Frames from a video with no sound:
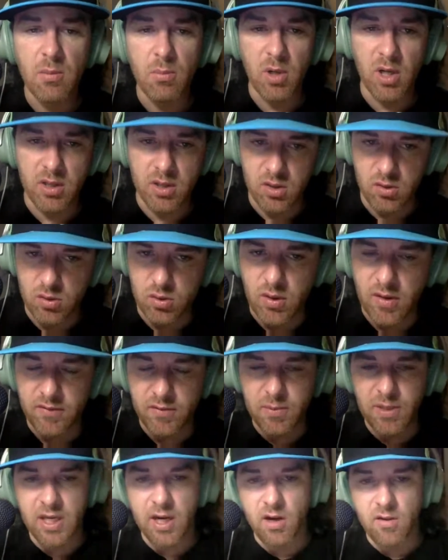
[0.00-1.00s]
but you do
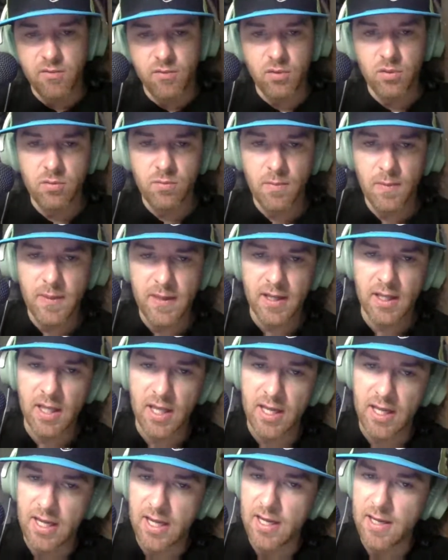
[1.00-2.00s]
have to be careful that
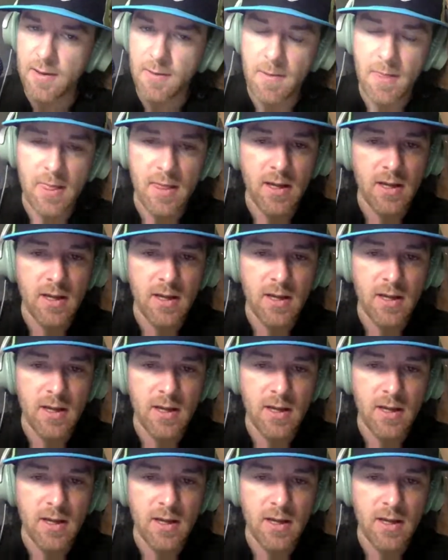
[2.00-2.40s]
like, hey.